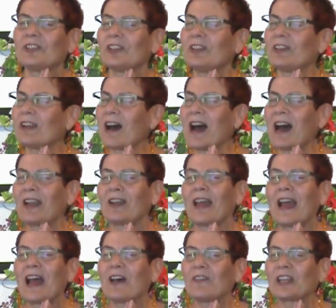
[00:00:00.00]
to not
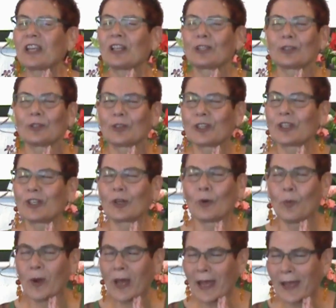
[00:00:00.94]
having it look
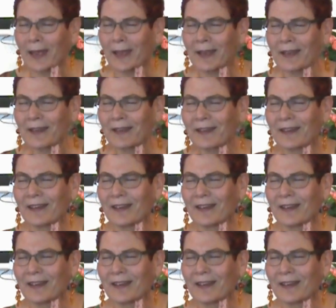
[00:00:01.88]
your way.